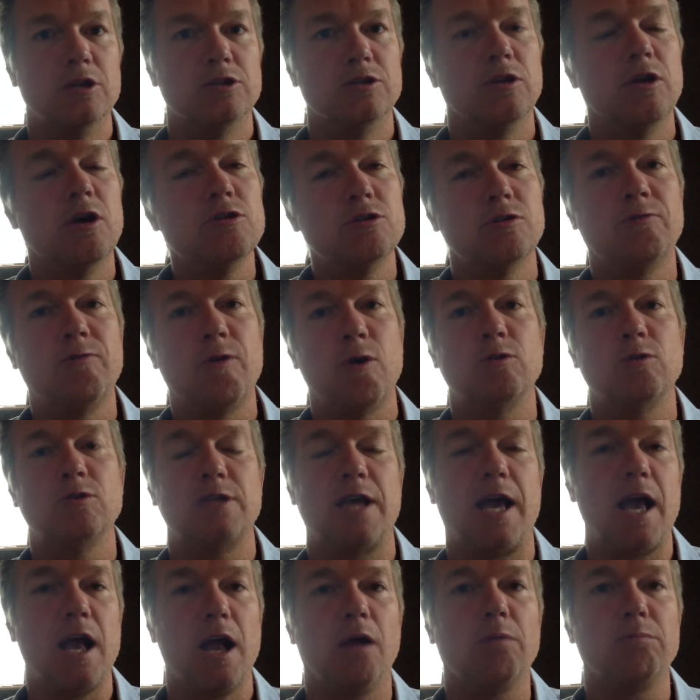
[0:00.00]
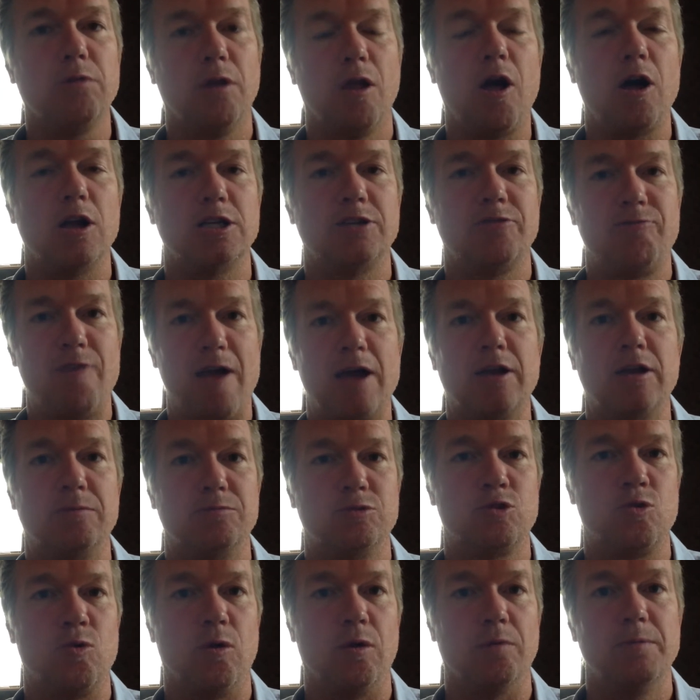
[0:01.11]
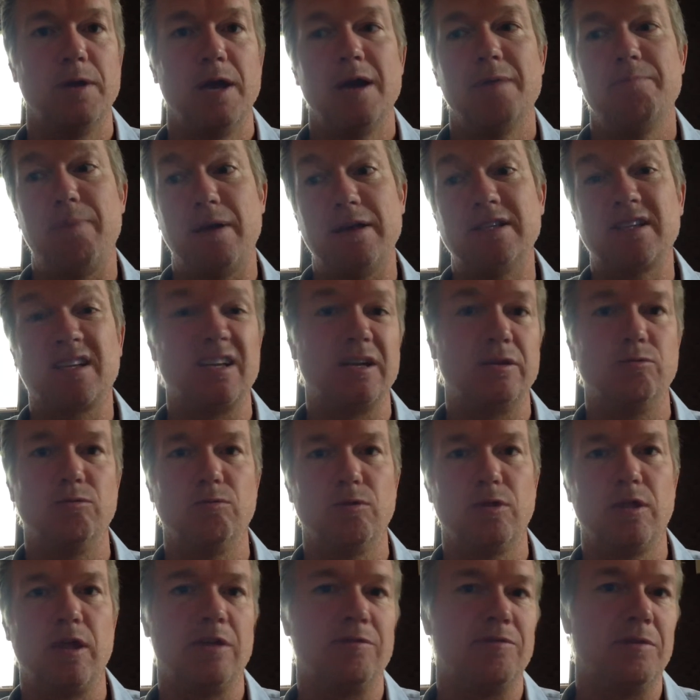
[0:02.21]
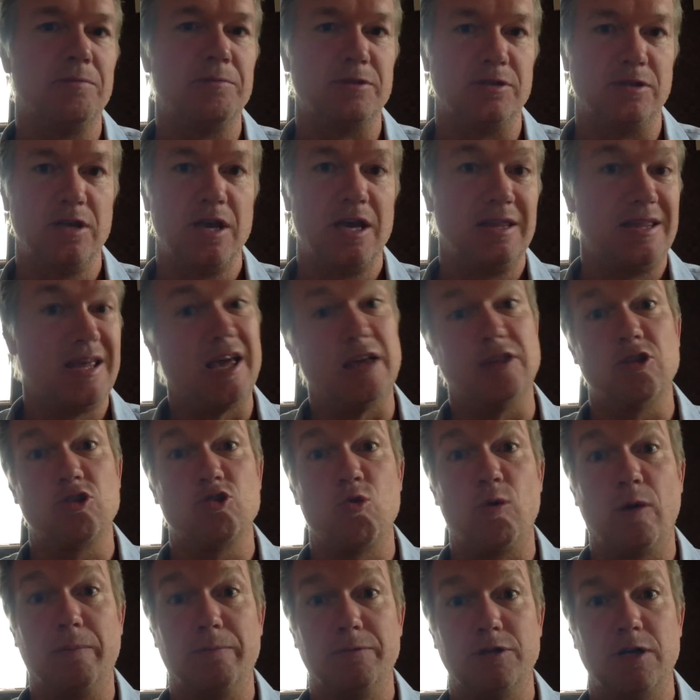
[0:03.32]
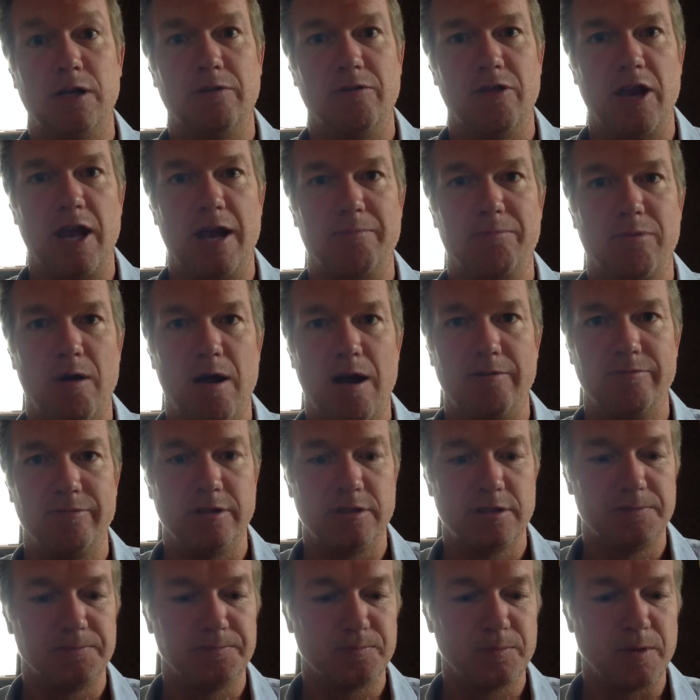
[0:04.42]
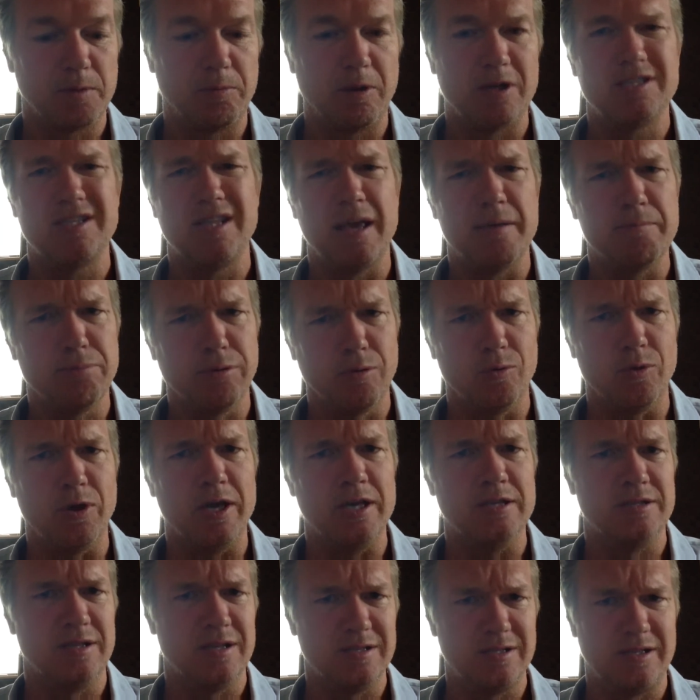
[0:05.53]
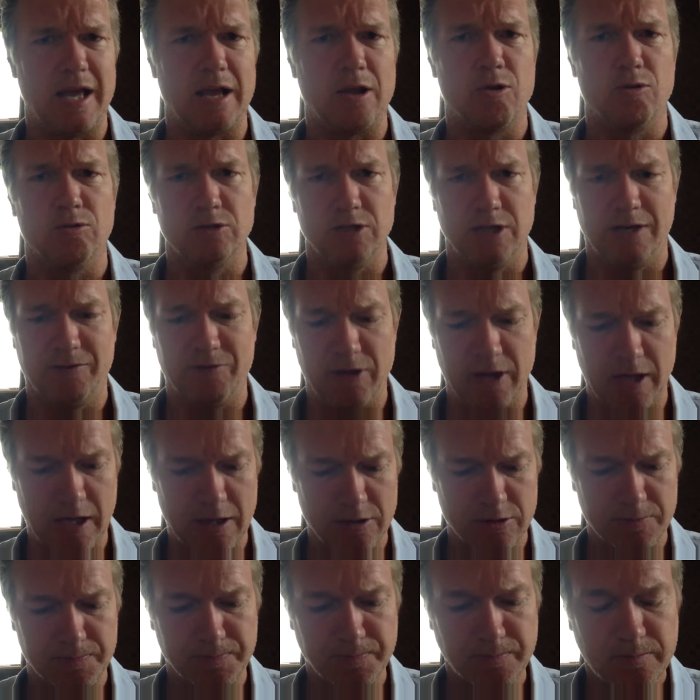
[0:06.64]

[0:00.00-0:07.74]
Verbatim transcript: So those folks that help launch Foundups Corp, basically think of them as they get the 20% of the net profits, plus the employees and the stakeholders and everything else.